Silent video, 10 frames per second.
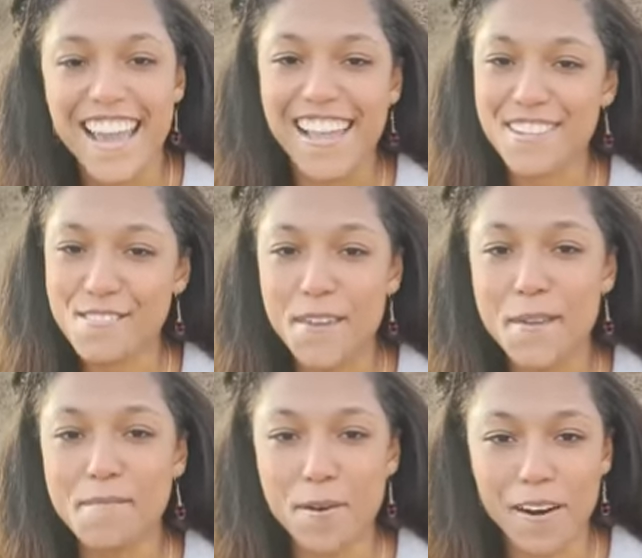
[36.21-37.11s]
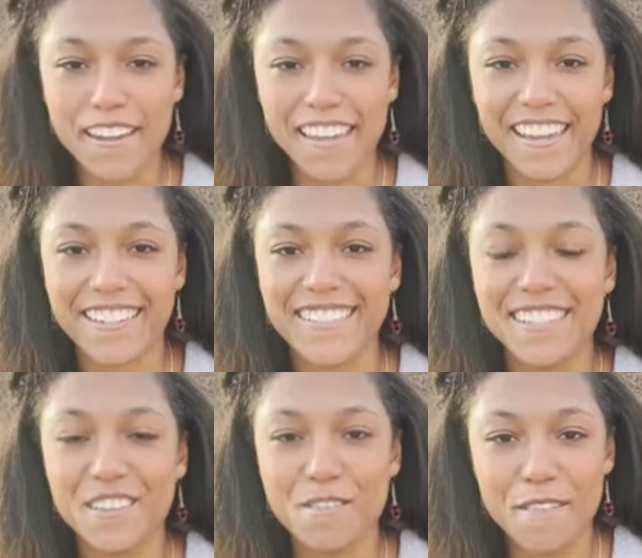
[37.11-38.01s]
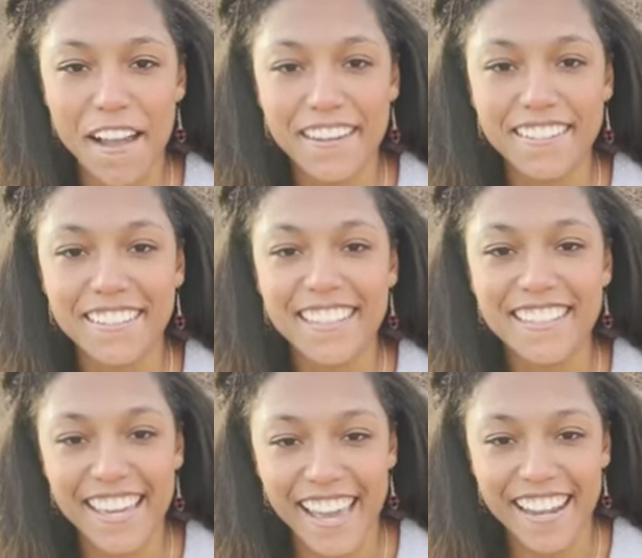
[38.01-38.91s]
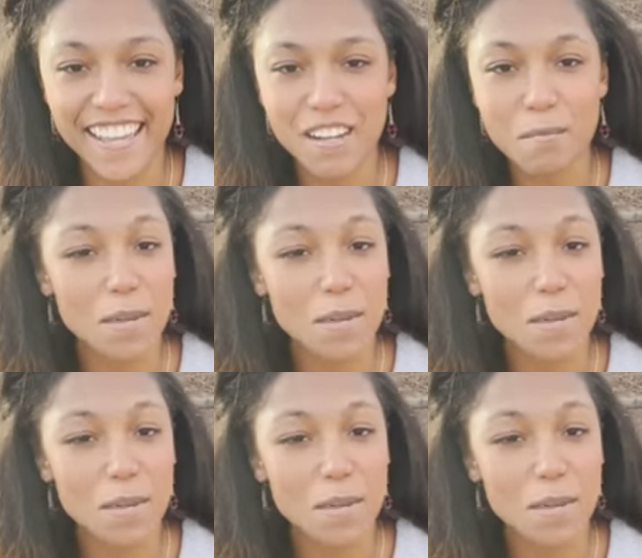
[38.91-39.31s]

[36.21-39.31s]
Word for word: and you keep working until you finally get it